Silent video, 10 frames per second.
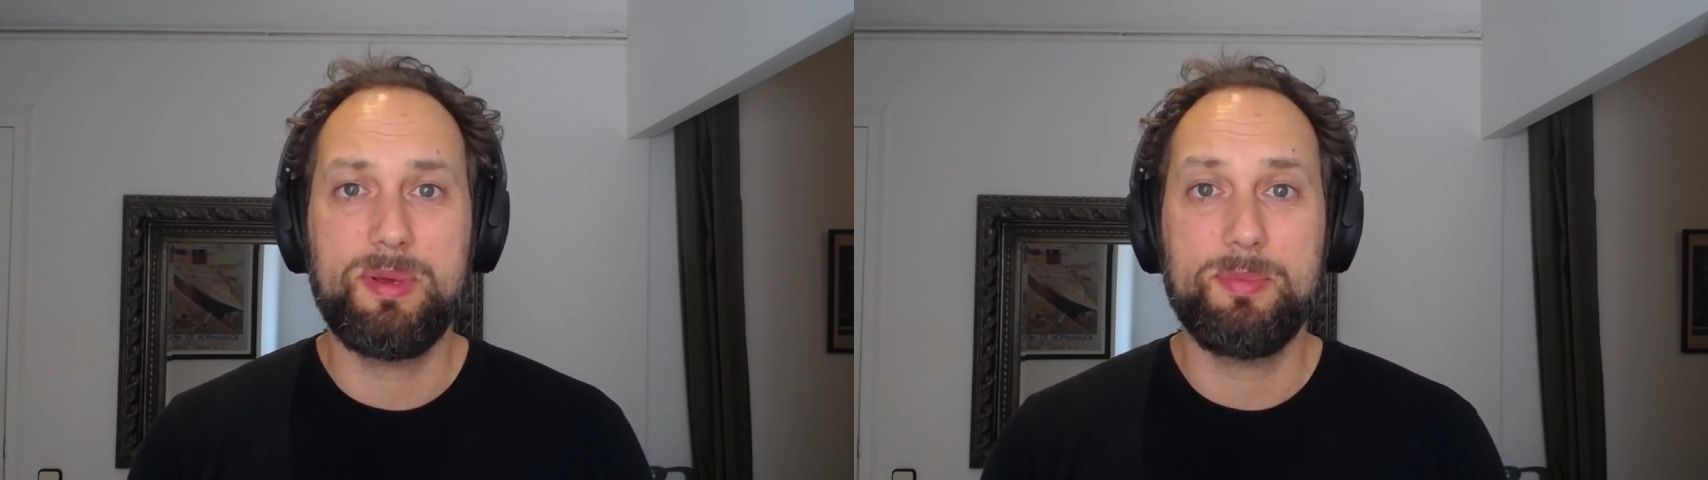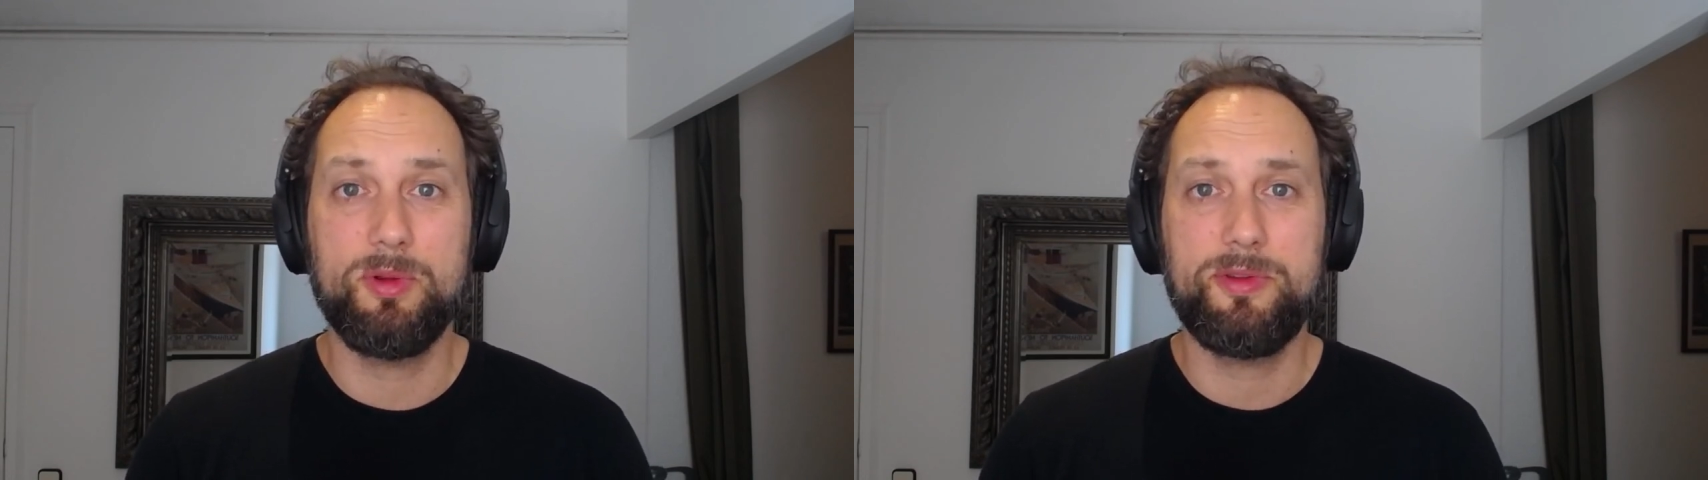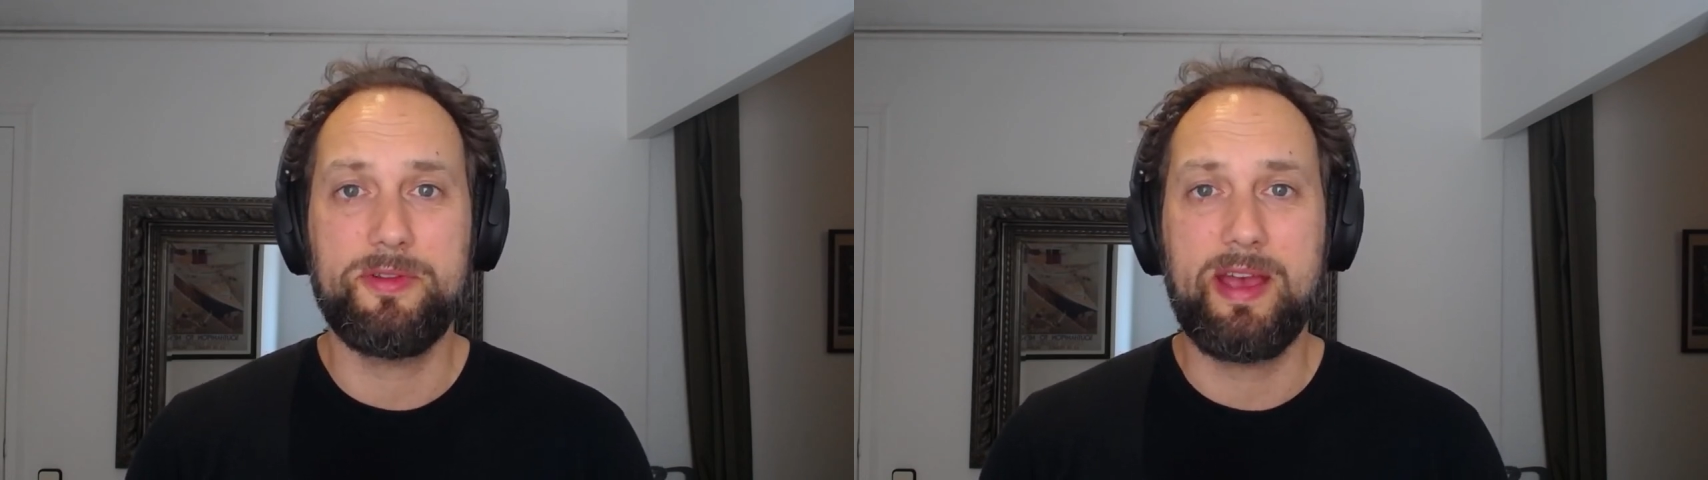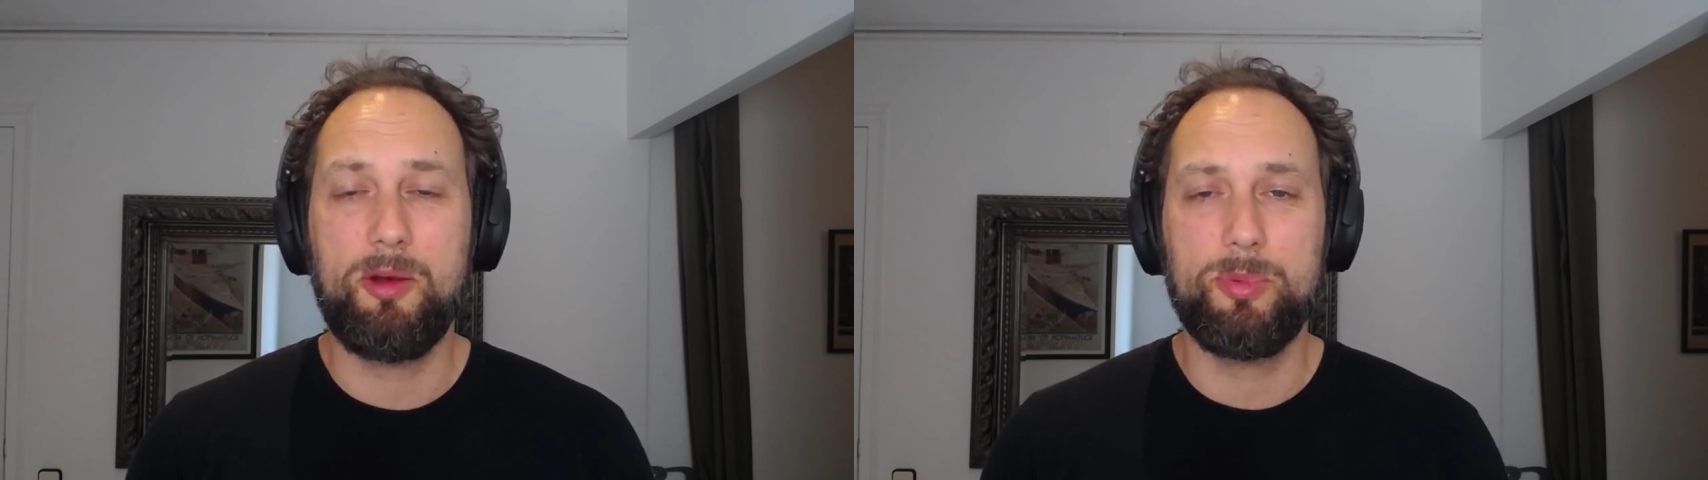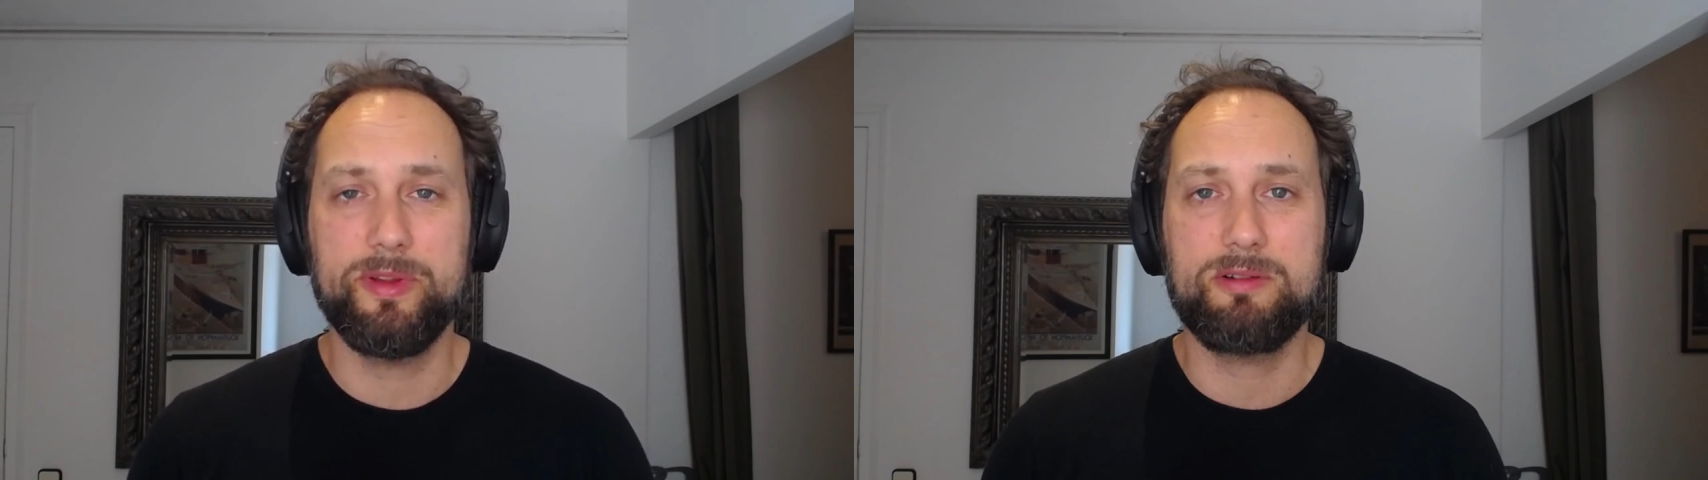people to
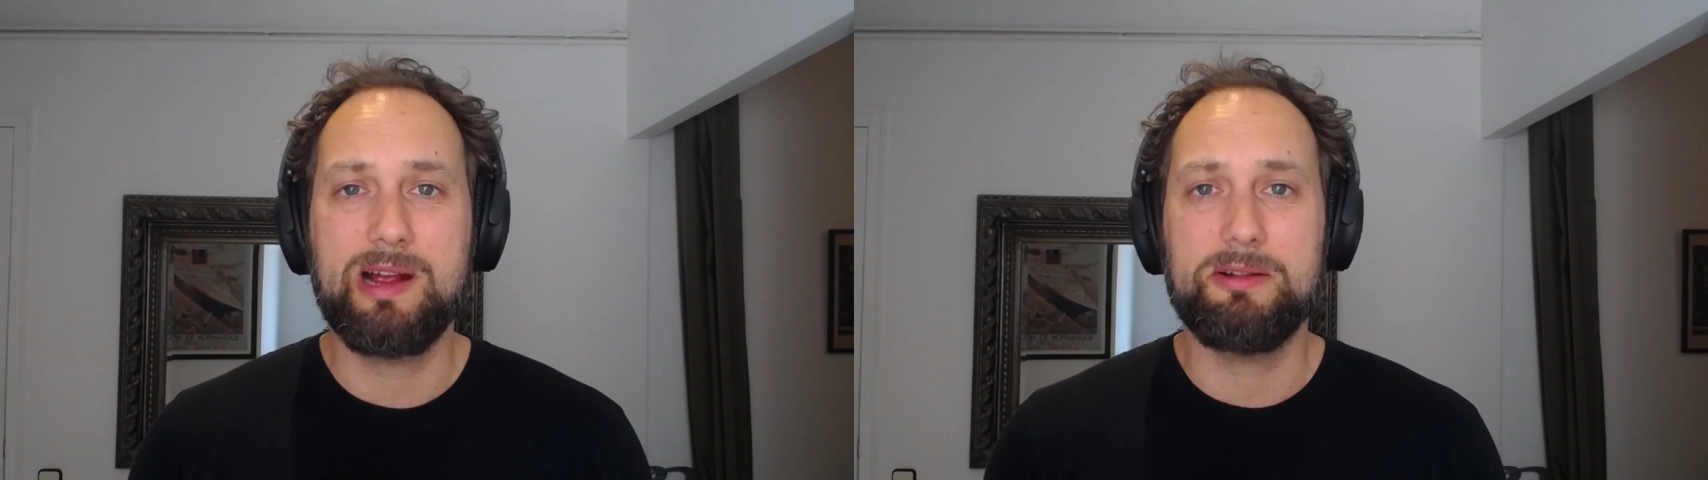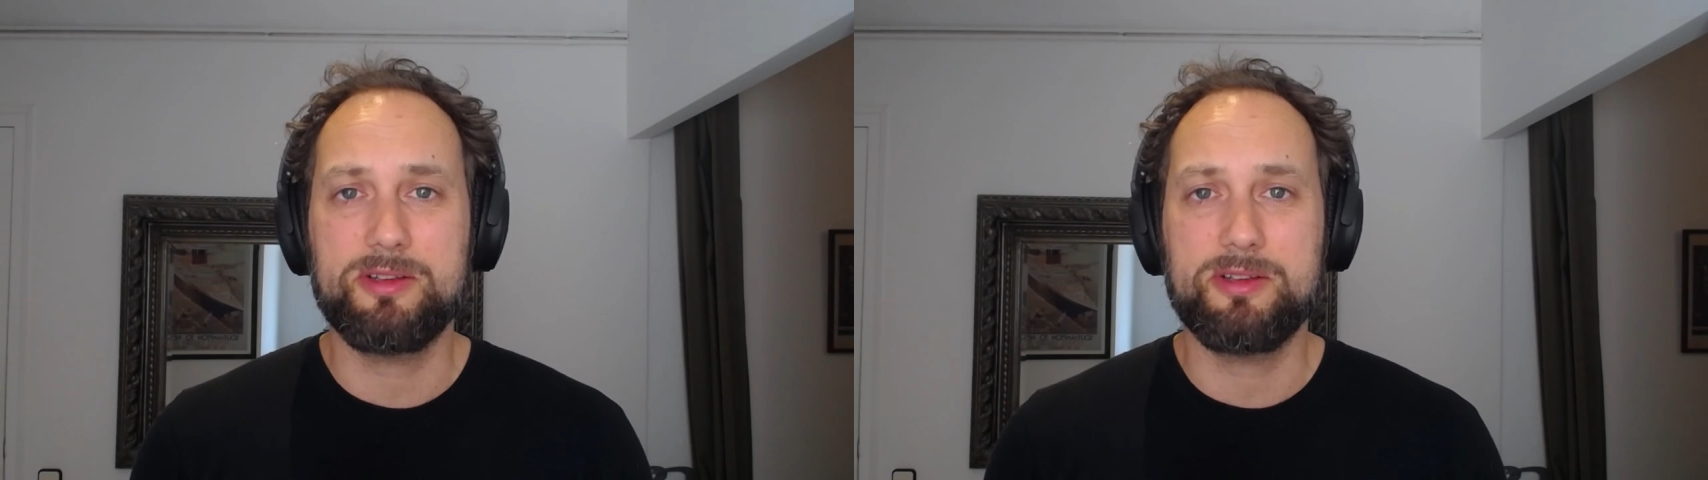help on the ground?